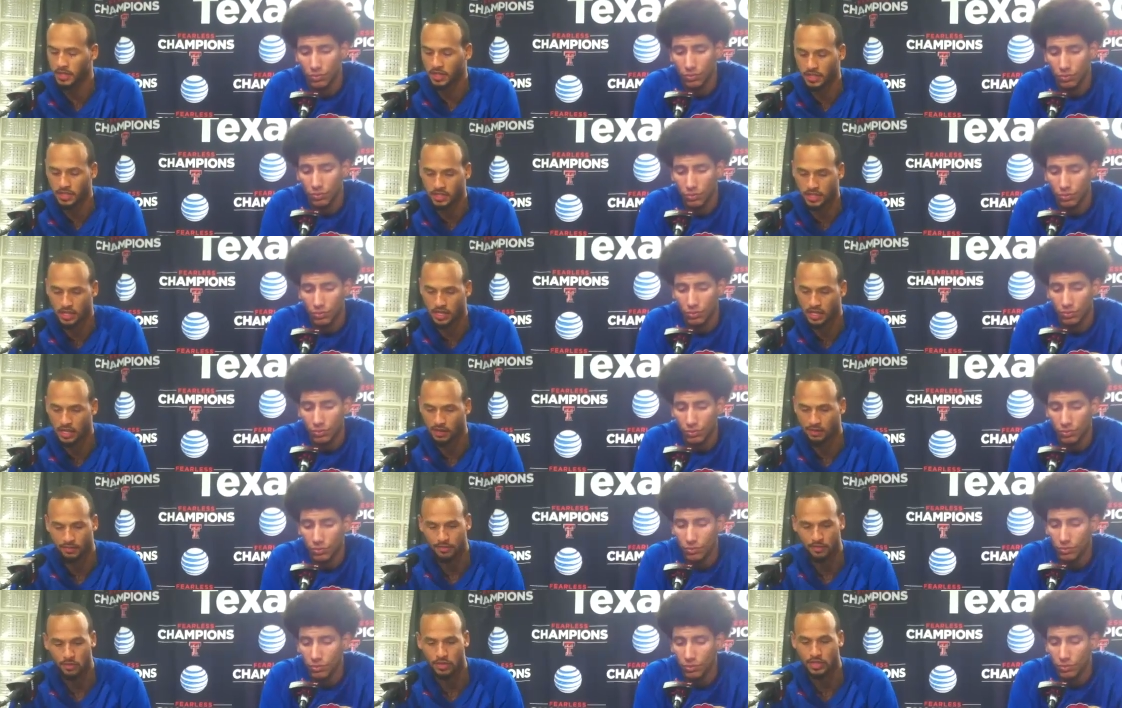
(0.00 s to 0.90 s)
Speaker 1: because
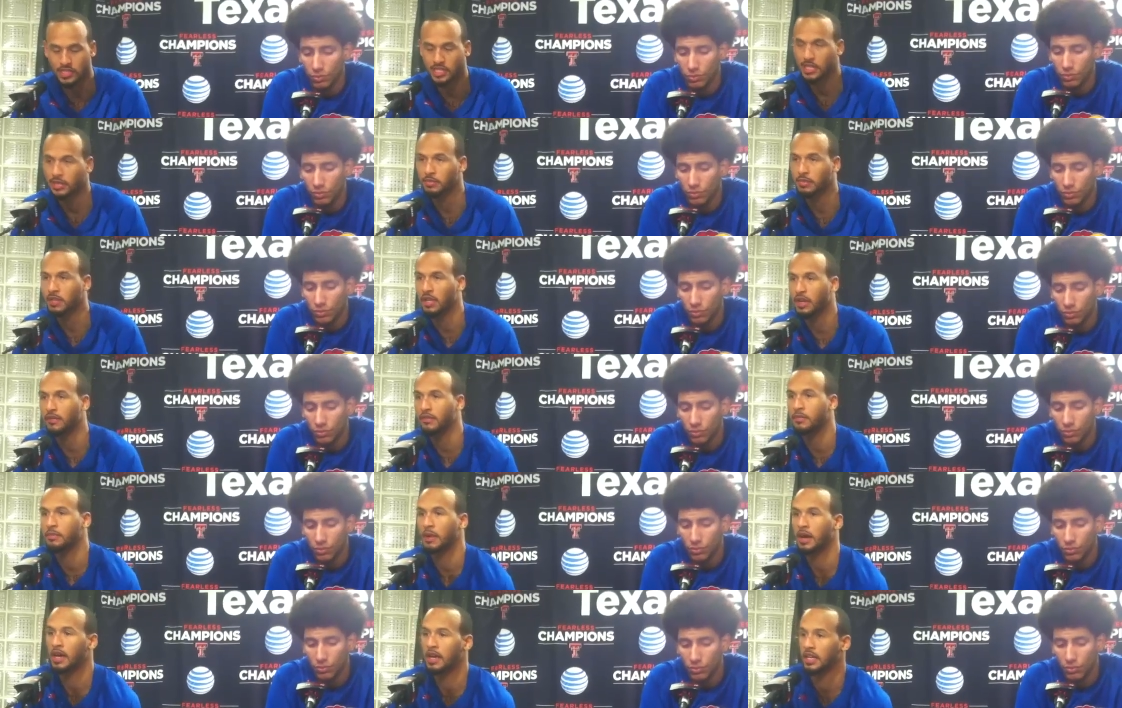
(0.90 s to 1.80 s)
we're a team that
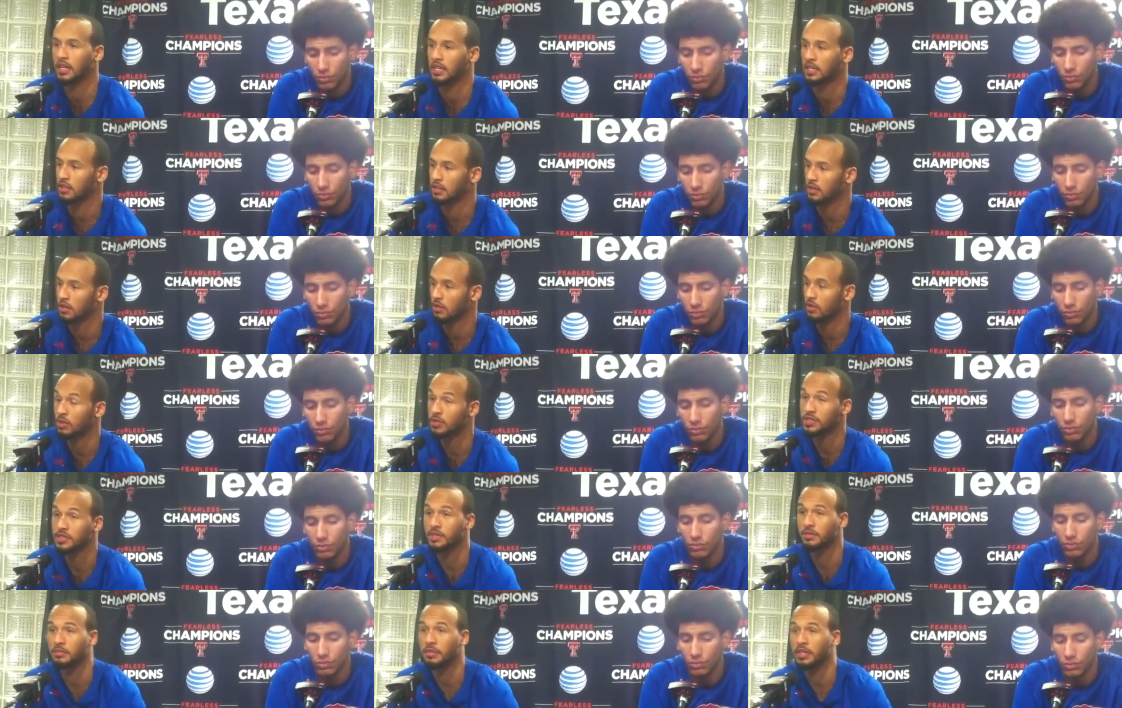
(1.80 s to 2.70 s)
everybody
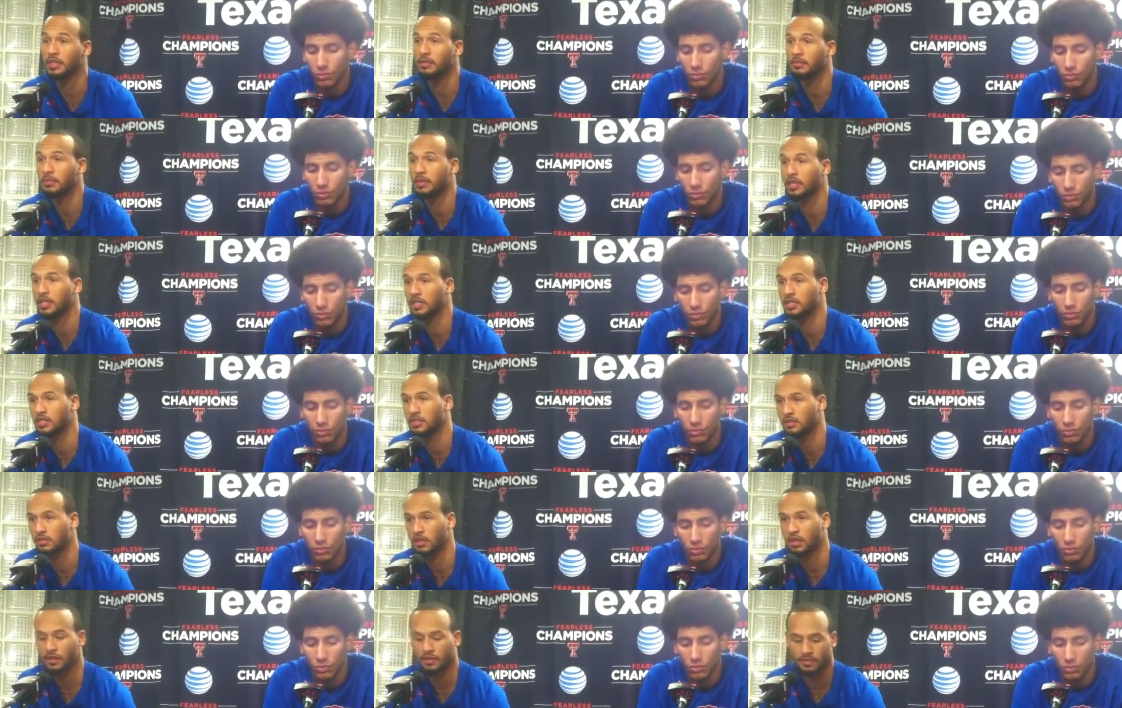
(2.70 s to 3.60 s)
wants to beat
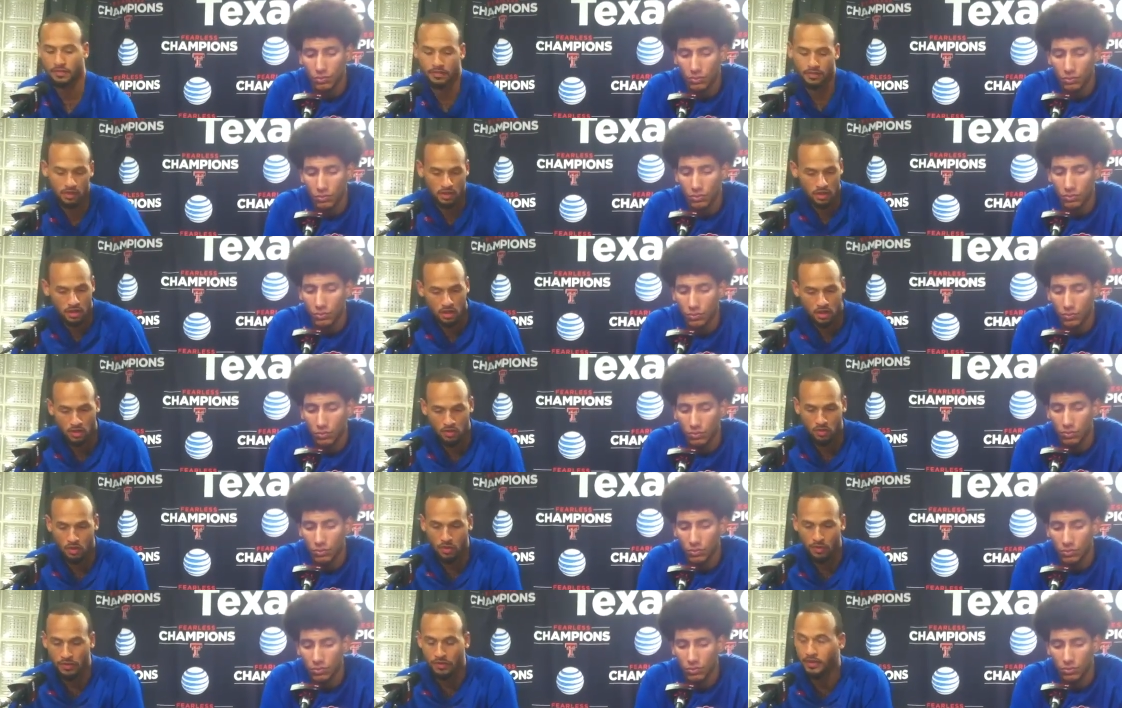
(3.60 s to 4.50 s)
because of
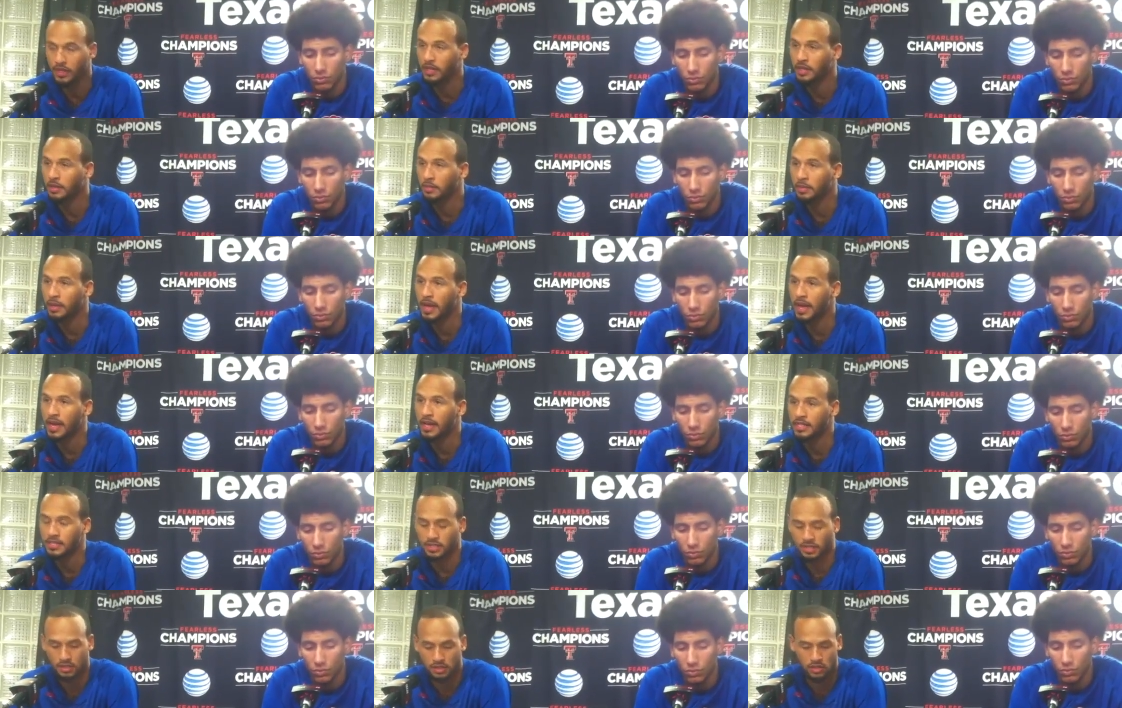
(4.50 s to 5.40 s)
what we've done in the
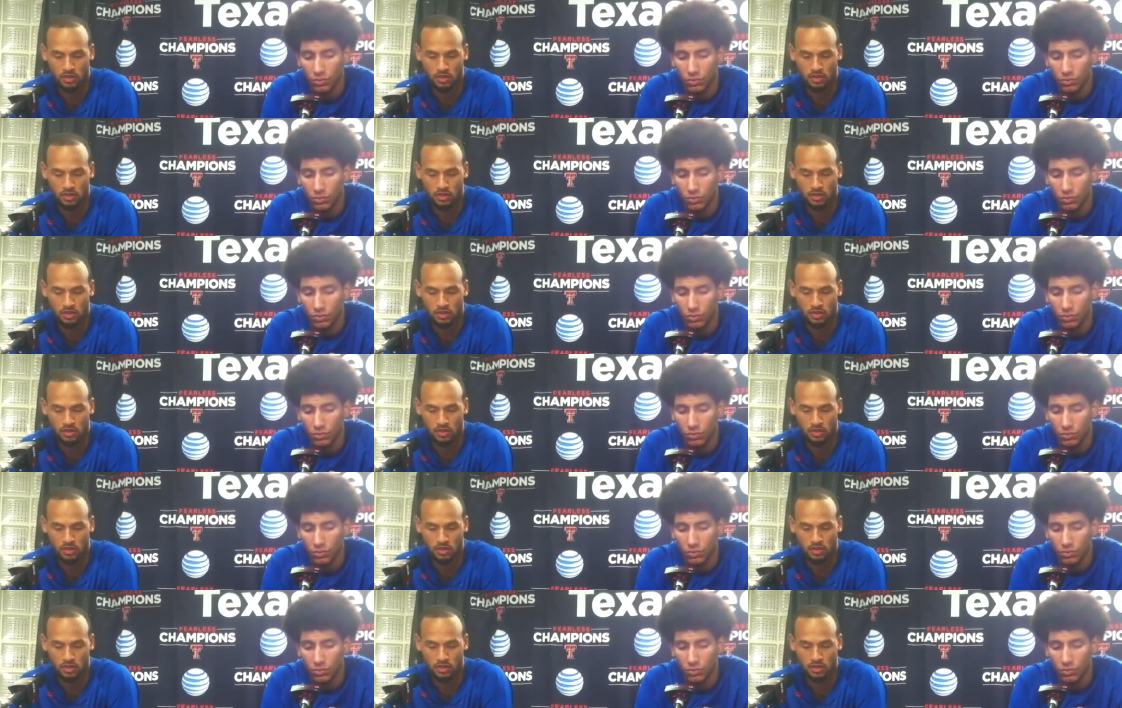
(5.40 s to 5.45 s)
past.